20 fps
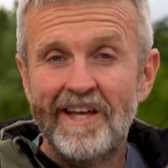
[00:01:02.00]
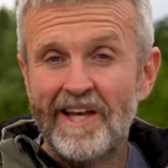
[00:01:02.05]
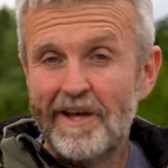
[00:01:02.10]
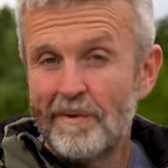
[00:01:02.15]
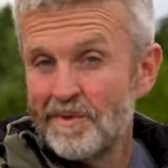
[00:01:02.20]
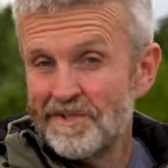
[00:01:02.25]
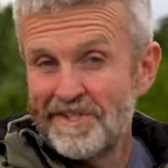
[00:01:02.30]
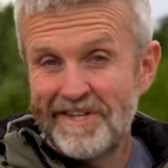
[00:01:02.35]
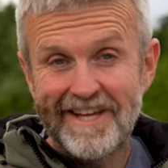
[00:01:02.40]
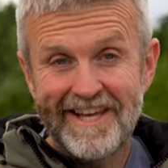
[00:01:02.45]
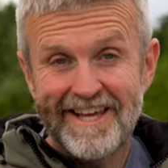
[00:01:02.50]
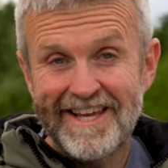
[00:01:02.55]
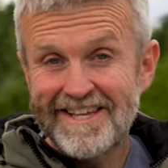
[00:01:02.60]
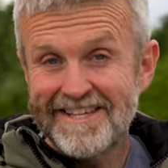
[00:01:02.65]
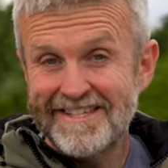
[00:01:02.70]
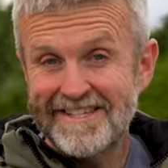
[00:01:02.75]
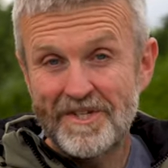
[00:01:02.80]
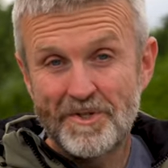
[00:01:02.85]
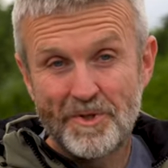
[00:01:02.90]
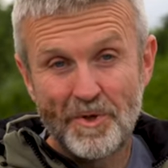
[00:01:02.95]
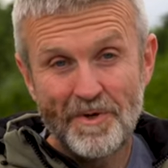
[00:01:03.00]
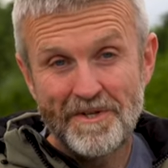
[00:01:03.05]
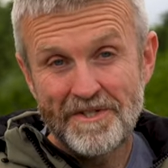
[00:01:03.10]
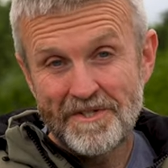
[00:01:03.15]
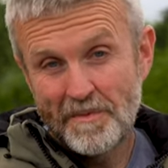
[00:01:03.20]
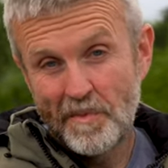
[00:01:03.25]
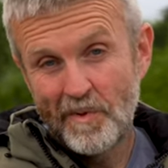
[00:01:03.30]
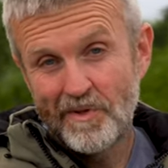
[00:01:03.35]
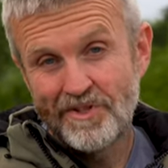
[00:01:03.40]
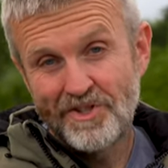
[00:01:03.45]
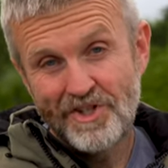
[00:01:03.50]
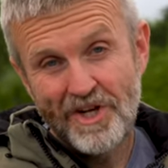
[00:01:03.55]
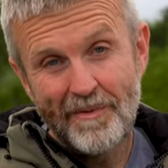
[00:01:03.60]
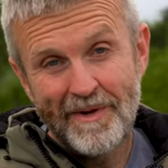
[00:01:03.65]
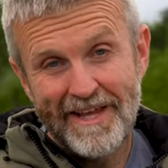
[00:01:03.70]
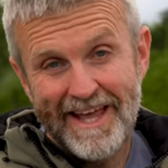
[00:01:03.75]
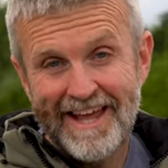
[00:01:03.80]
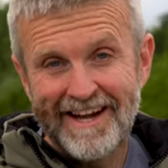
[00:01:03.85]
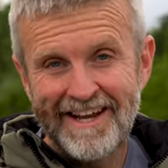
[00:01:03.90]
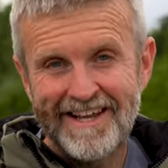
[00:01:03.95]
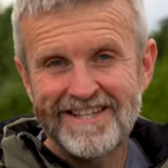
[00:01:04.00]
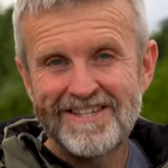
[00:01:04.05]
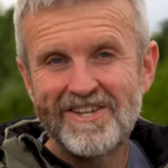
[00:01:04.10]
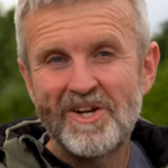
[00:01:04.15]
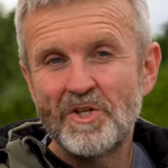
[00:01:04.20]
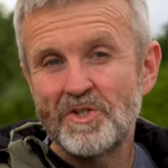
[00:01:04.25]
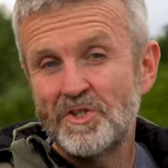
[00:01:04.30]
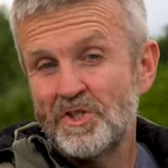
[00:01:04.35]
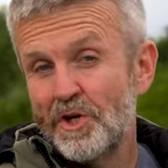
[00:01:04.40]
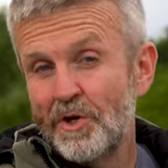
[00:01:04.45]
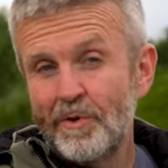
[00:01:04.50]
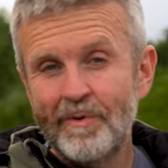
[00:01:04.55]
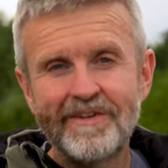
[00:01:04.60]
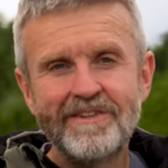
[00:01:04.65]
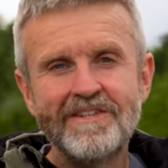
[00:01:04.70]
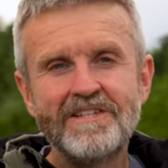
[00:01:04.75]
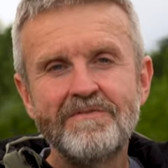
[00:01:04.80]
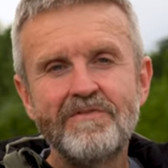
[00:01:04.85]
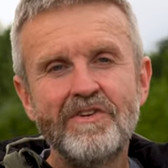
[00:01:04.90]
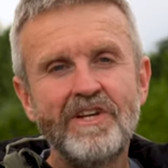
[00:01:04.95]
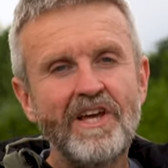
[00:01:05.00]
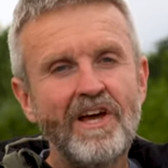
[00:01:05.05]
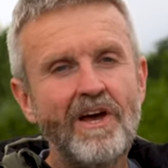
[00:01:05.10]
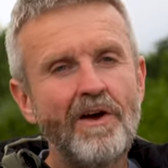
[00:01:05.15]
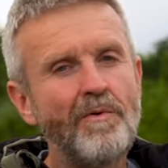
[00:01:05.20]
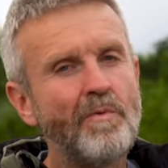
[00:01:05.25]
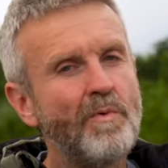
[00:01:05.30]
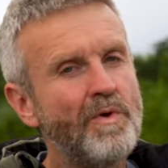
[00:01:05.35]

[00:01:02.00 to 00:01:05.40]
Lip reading: It was an easy choice to put the Shoei NXR 2 in this video,